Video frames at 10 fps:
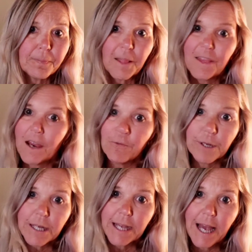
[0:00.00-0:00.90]
that
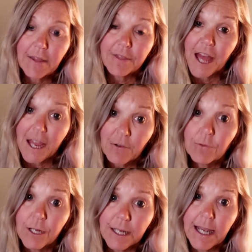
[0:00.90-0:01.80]

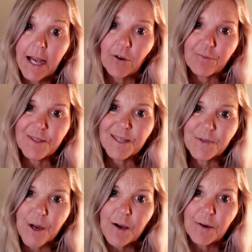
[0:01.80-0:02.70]
really helps as
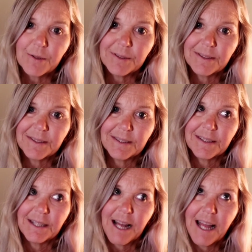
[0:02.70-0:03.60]
well.
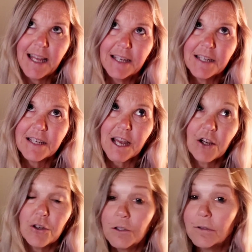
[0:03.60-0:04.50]
And
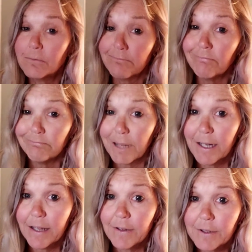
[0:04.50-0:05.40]

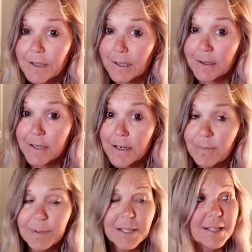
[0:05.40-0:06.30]
another little tip
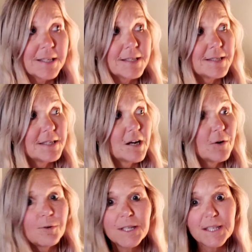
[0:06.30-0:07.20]
is, you
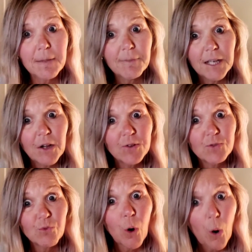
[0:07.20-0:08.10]
know, when something goes
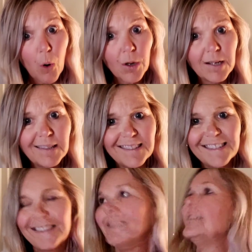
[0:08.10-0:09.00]
wrong,
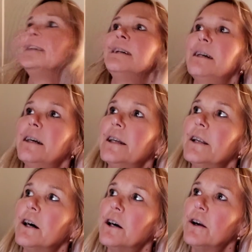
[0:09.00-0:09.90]
you
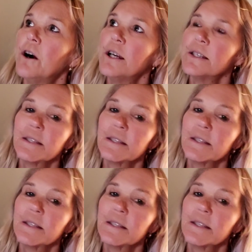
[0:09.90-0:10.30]
know, I